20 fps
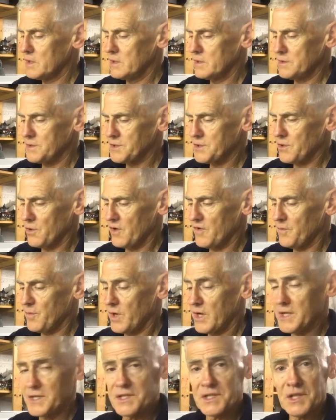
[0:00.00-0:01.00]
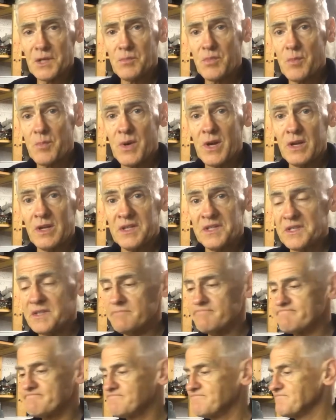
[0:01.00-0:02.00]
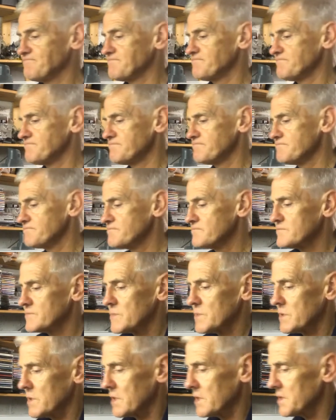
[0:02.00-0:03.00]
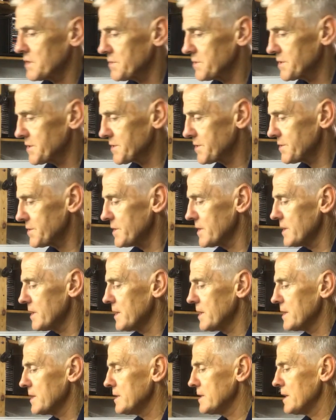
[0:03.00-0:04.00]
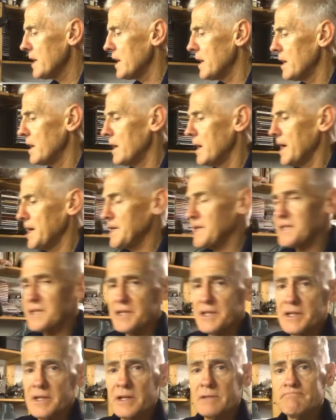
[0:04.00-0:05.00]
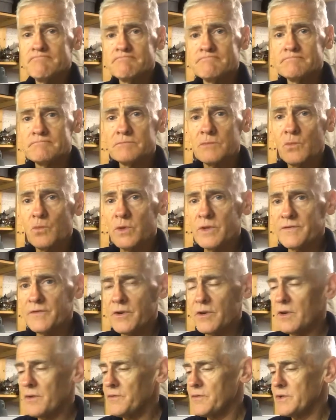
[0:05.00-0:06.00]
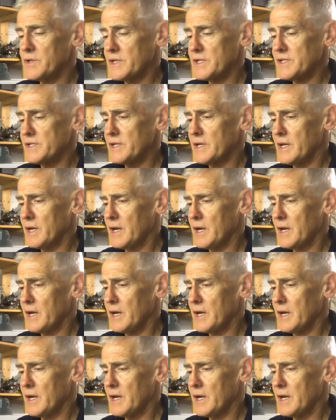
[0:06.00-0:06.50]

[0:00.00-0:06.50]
the dive planes and the propellers. That's really good. And in here we've got the